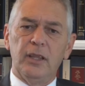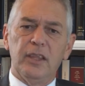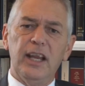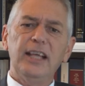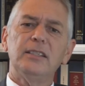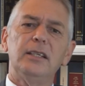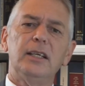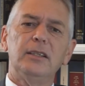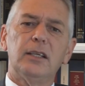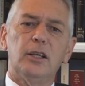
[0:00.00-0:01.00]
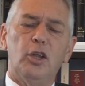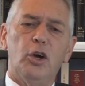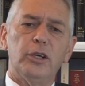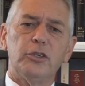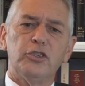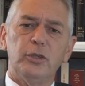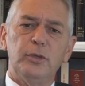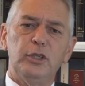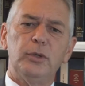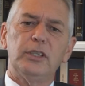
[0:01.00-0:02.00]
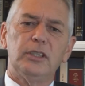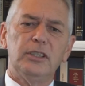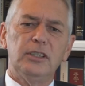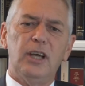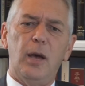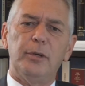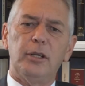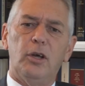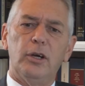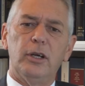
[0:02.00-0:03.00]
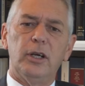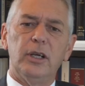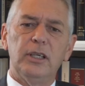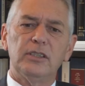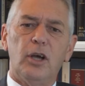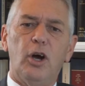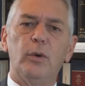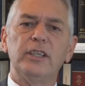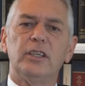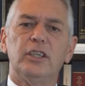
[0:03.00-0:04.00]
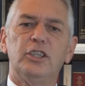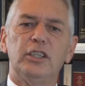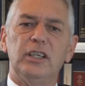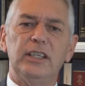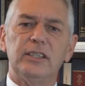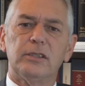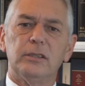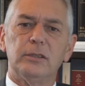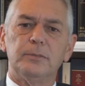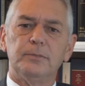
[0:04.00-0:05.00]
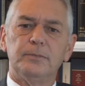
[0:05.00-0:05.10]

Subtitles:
The next thing that a lawyer should be doing, a good competent lawyer, is always a good listener.